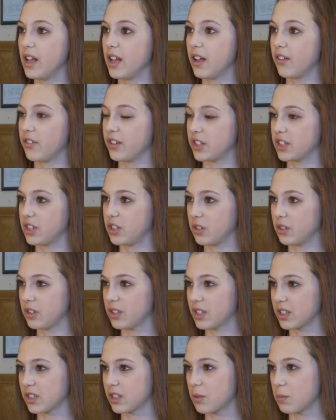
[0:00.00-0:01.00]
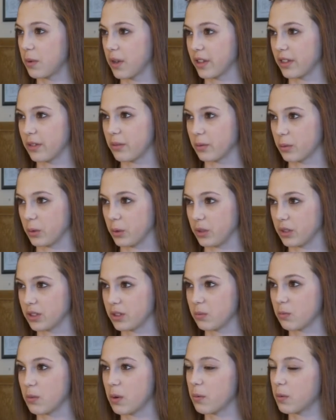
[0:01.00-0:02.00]
If a student disobeyed the
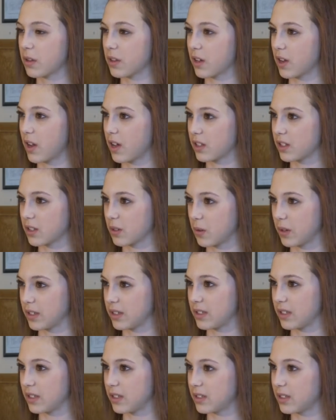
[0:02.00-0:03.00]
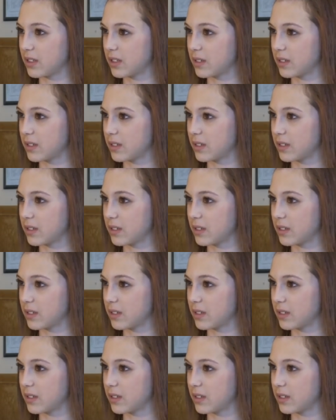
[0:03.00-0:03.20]
rules, what were the consequences?